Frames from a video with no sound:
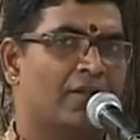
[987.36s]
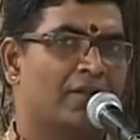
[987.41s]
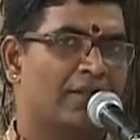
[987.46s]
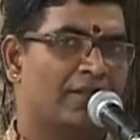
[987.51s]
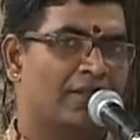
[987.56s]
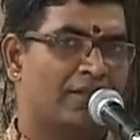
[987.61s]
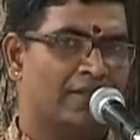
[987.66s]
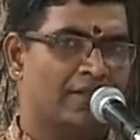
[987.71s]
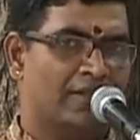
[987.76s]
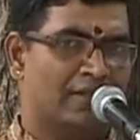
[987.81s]

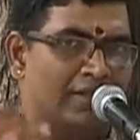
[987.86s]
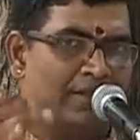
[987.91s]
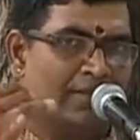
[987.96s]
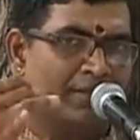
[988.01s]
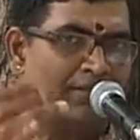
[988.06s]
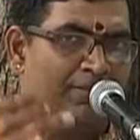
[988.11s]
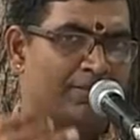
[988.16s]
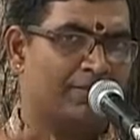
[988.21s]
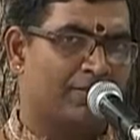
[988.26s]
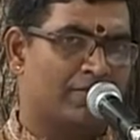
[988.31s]
But
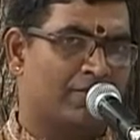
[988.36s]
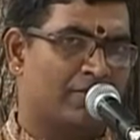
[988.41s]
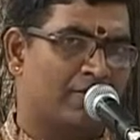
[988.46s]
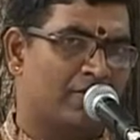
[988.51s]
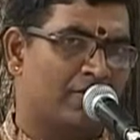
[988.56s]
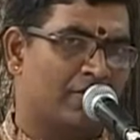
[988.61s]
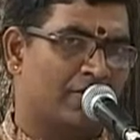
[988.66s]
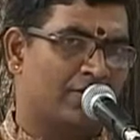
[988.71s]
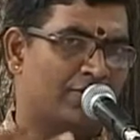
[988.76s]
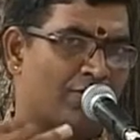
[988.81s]
the
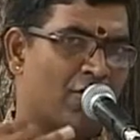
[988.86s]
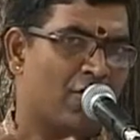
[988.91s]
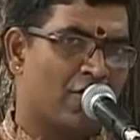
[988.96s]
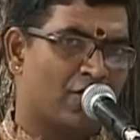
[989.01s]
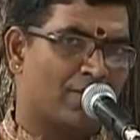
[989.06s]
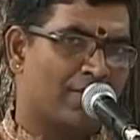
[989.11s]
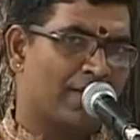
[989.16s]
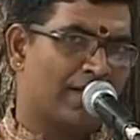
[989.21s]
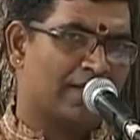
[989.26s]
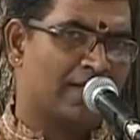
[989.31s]

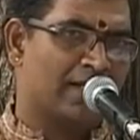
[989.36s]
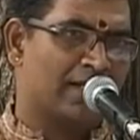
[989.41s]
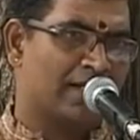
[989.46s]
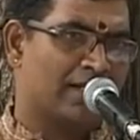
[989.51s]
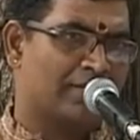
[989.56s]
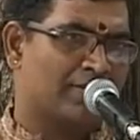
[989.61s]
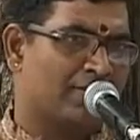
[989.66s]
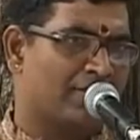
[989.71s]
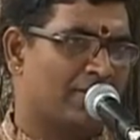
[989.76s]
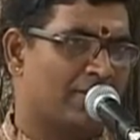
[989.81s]
format
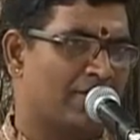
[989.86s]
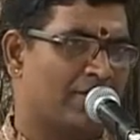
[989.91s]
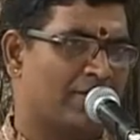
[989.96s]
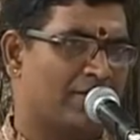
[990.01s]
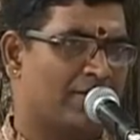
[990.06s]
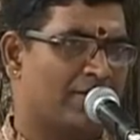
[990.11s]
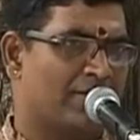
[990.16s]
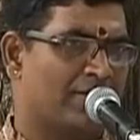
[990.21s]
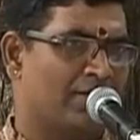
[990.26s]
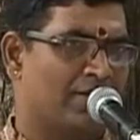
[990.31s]

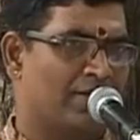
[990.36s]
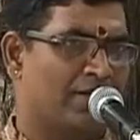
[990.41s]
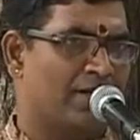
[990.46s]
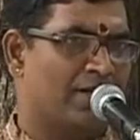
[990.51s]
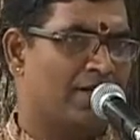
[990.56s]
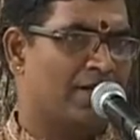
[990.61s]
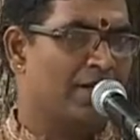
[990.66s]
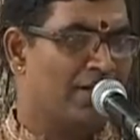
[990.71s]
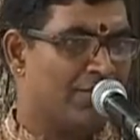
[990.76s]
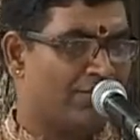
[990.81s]

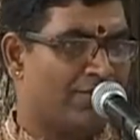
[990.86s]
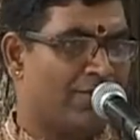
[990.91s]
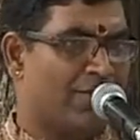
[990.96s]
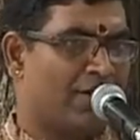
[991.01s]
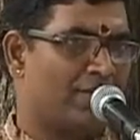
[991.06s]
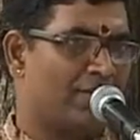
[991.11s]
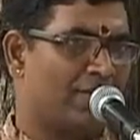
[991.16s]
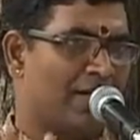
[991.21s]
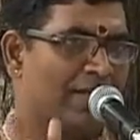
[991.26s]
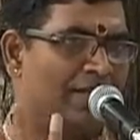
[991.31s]
in
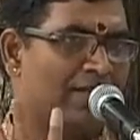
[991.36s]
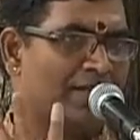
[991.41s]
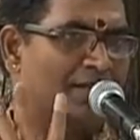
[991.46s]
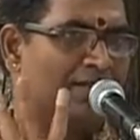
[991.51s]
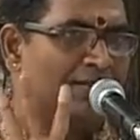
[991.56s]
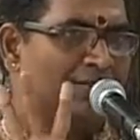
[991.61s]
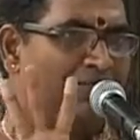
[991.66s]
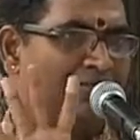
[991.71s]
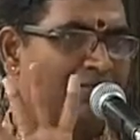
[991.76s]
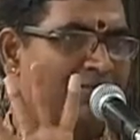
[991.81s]
format,
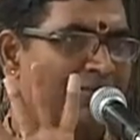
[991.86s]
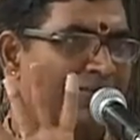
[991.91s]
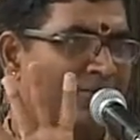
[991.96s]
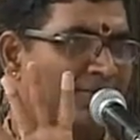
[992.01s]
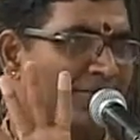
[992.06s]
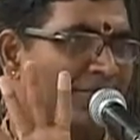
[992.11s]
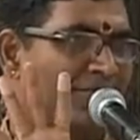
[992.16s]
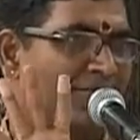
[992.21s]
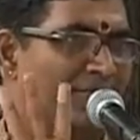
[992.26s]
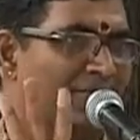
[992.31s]

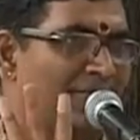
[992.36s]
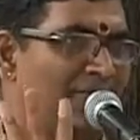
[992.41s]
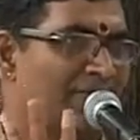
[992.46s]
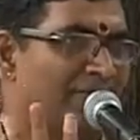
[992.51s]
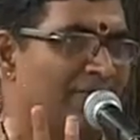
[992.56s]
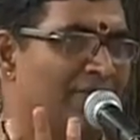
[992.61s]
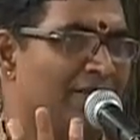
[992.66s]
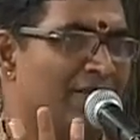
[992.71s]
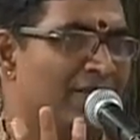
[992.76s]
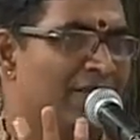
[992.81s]

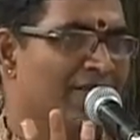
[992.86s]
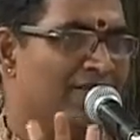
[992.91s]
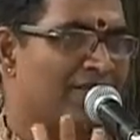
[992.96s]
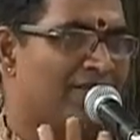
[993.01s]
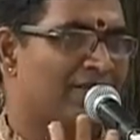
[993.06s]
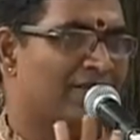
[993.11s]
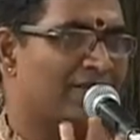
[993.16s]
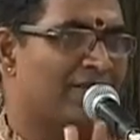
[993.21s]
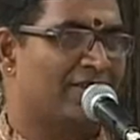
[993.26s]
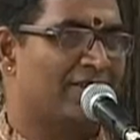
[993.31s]
it is,
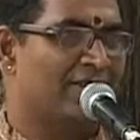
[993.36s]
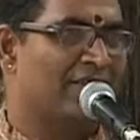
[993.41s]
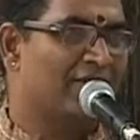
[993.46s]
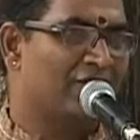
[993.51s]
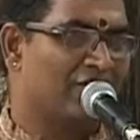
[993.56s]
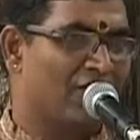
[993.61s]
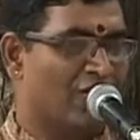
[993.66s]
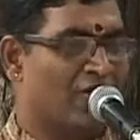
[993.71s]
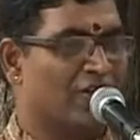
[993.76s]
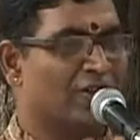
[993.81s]

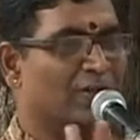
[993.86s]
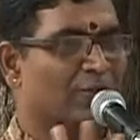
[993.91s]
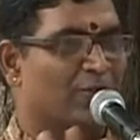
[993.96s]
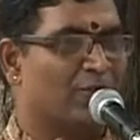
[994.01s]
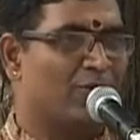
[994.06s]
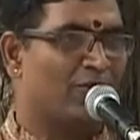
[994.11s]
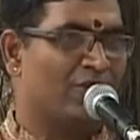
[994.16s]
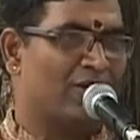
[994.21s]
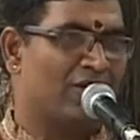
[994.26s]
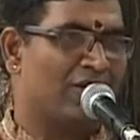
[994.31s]
these are all the
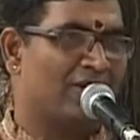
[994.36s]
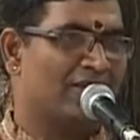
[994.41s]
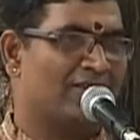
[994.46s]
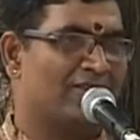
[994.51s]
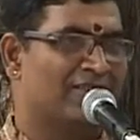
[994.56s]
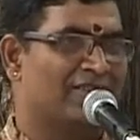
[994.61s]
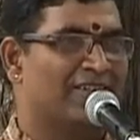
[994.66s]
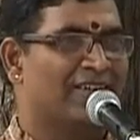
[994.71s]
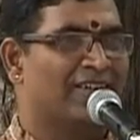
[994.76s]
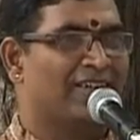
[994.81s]
Moharas,
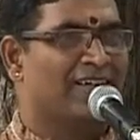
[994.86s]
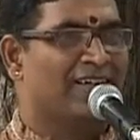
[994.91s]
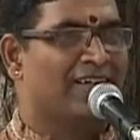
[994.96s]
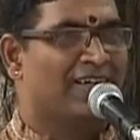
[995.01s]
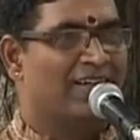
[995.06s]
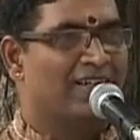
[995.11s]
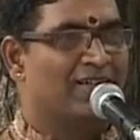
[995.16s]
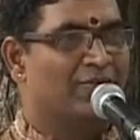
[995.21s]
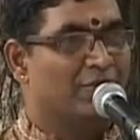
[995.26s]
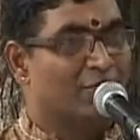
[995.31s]

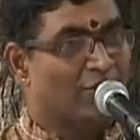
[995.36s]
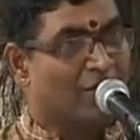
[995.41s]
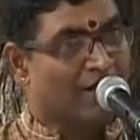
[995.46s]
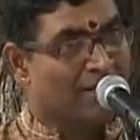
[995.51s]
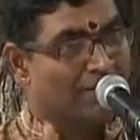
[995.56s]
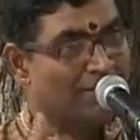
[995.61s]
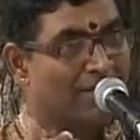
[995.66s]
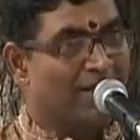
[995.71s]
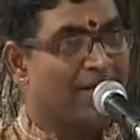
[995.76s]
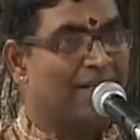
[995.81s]
and you
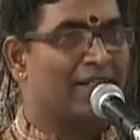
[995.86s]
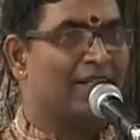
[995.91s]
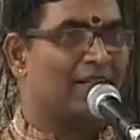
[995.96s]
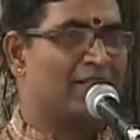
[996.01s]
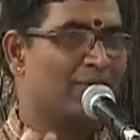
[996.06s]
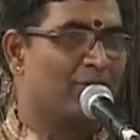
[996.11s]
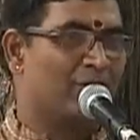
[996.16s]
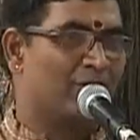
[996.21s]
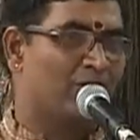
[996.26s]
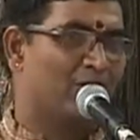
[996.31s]
can make
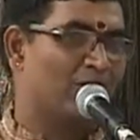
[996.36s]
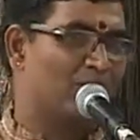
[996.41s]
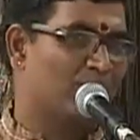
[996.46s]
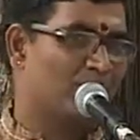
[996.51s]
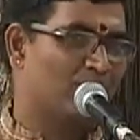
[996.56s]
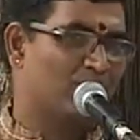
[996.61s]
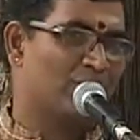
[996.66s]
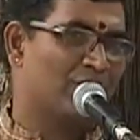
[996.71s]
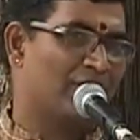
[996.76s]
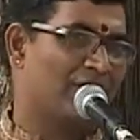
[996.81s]
your own
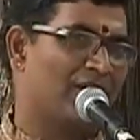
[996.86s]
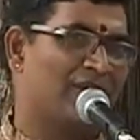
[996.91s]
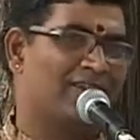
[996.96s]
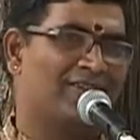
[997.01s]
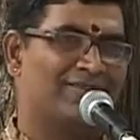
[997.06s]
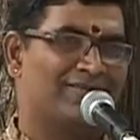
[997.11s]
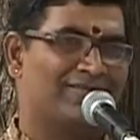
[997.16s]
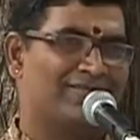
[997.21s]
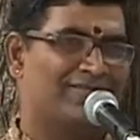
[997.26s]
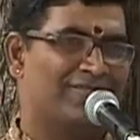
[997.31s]
Mohara
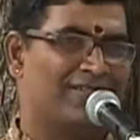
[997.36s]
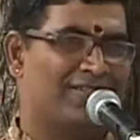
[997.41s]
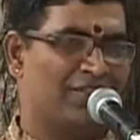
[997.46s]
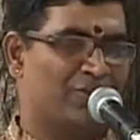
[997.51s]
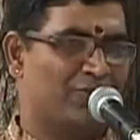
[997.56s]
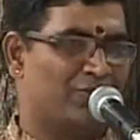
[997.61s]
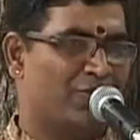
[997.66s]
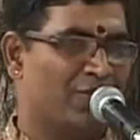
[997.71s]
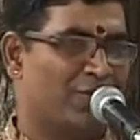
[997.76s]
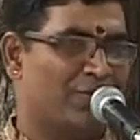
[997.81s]
with
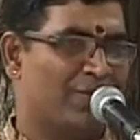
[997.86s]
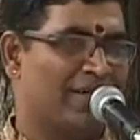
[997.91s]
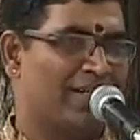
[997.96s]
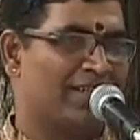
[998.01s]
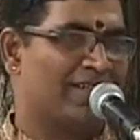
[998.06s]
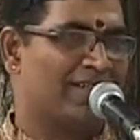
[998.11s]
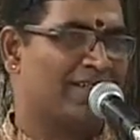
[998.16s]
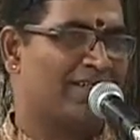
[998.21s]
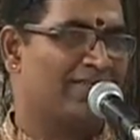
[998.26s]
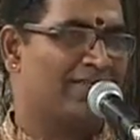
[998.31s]
this
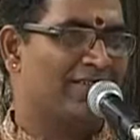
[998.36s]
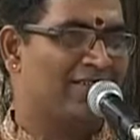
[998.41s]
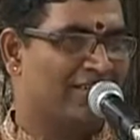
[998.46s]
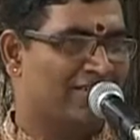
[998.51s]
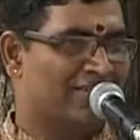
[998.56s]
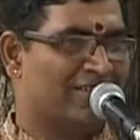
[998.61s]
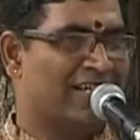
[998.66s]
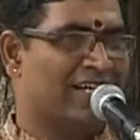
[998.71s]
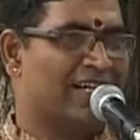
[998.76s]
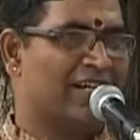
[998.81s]
format, with
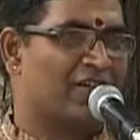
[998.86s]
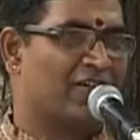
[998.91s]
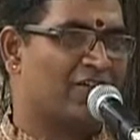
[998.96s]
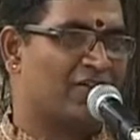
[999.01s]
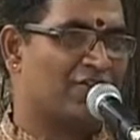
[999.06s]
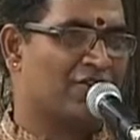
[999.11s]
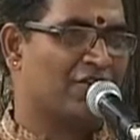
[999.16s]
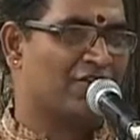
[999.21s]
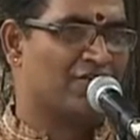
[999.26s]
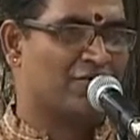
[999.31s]
these
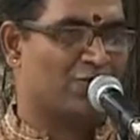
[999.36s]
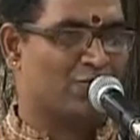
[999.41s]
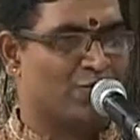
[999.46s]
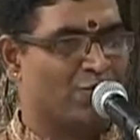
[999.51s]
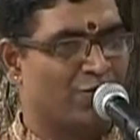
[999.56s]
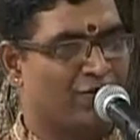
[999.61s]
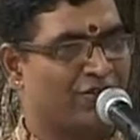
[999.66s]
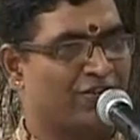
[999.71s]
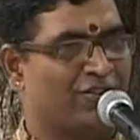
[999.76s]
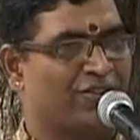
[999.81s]
characteristic
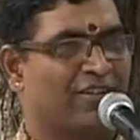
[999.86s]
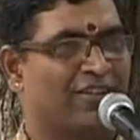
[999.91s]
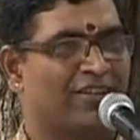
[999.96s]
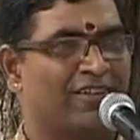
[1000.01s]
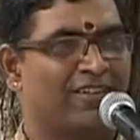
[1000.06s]
strokes.